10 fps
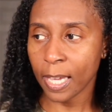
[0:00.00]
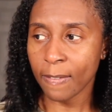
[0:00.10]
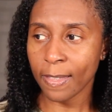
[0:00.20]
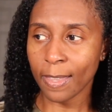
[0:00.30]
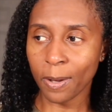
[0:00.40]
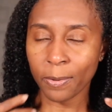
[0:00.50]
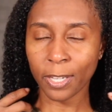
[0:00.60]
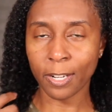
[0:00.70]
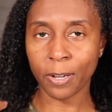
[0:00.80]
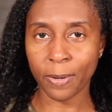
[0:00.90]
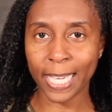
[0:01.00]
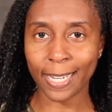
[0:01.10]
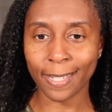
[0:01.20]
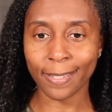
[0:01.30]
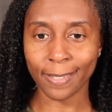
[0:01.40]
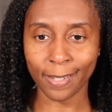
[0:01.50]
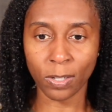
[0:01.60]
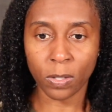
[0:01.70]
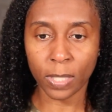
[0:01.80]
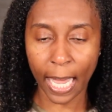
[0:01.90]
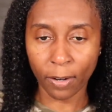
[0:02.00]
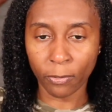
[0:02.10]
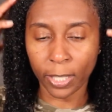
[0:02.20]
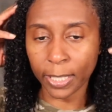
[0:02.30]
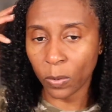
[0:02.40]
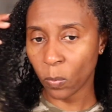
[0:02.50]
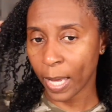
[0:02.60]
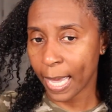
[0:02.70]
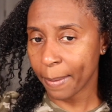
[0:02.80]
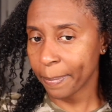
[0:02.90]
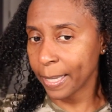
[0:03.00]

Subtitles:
even though, you know, it is still like really wet,